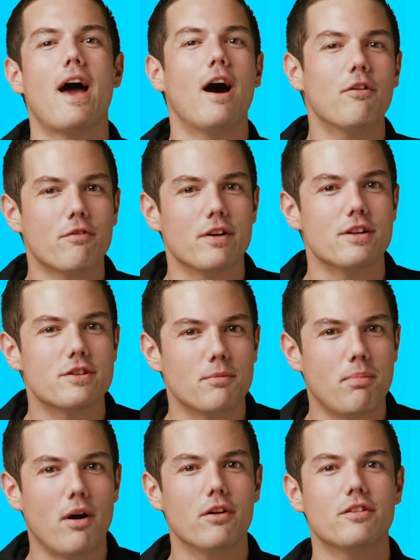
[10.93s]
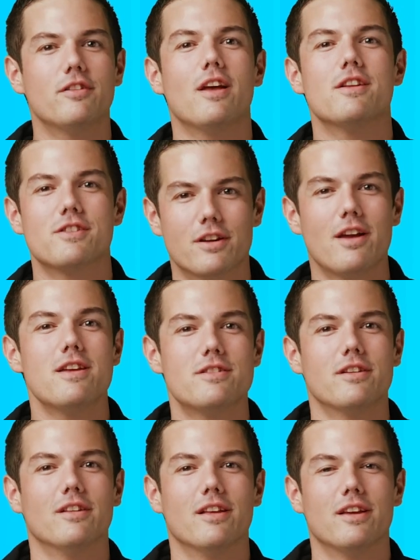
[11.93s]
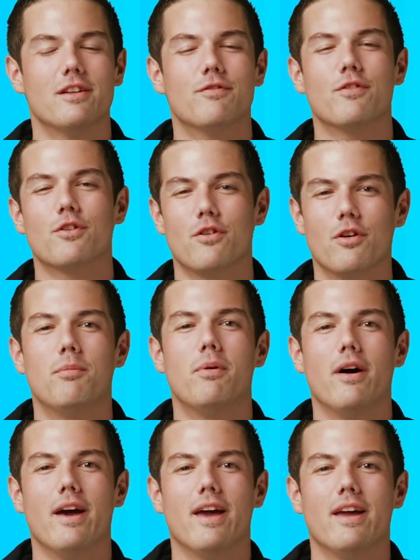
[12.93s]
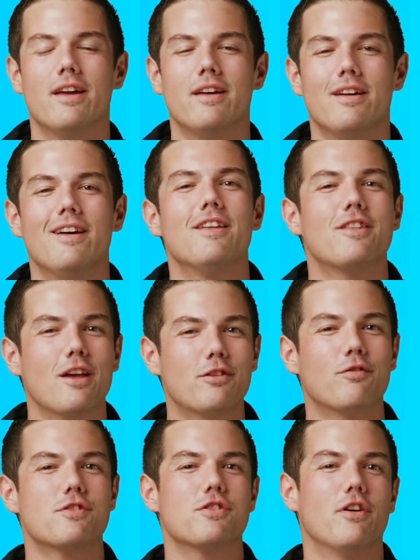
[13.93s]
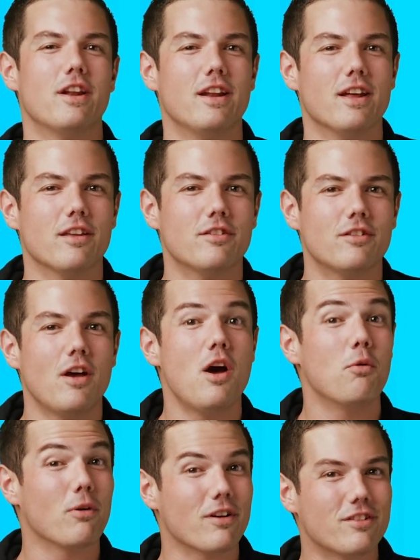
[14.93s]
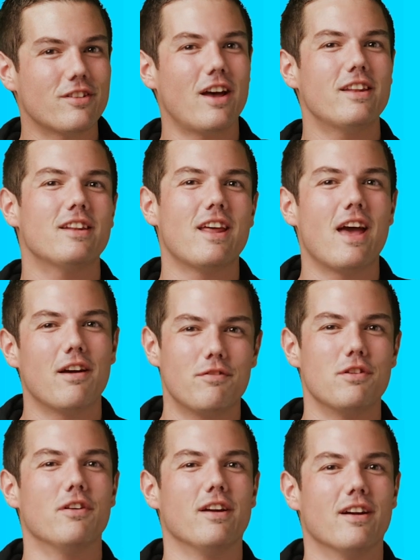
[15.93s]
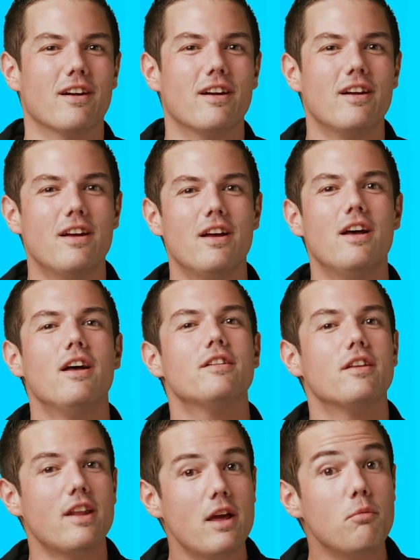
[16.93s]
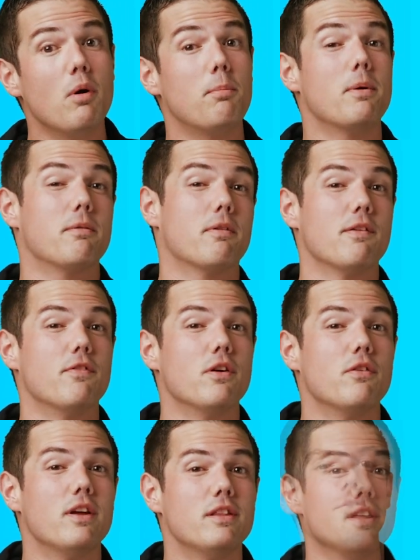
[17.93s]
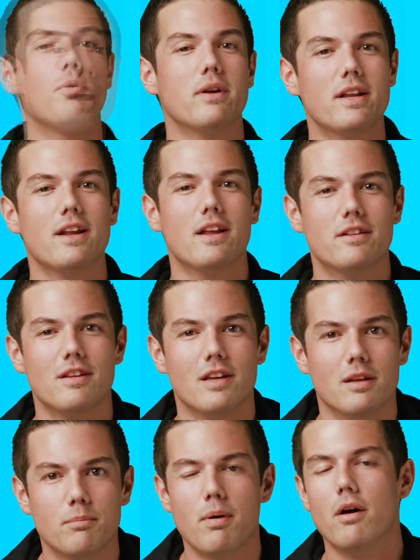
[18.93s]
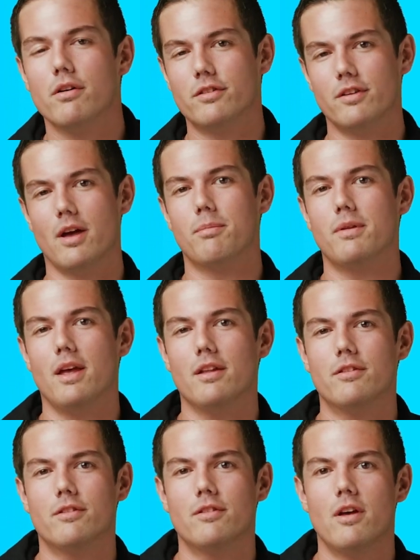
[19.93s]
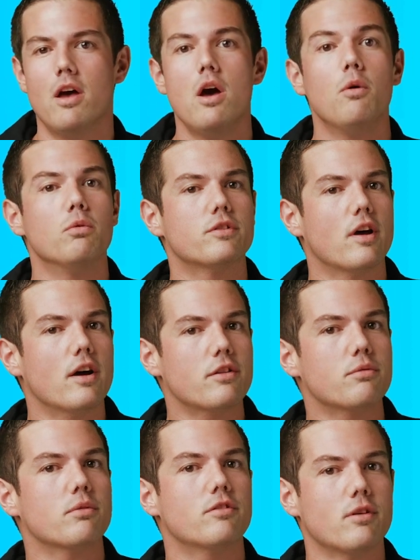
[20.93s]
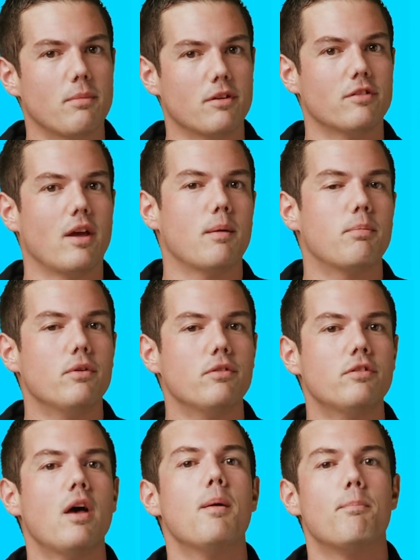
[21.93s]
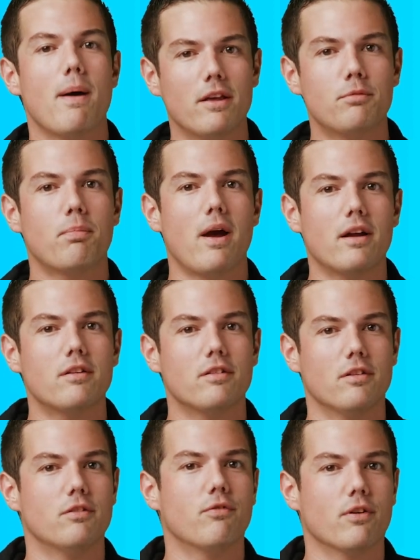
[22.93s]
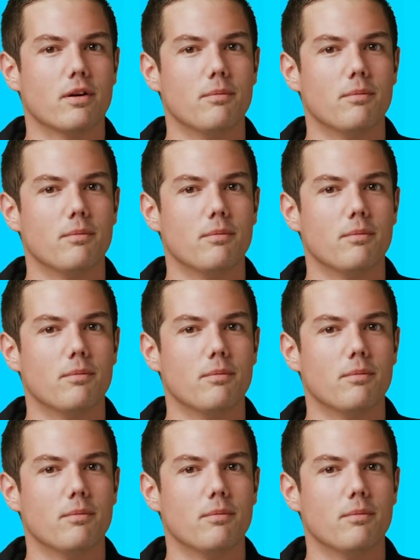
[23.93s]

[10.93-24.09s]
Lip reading: the Outreach and Policy Education Lead for Google Play. Thanks for joining us. We're excited to have you here. Today we'll be reviewing the 2019 policy updates. We'll talk through some examples, best practices for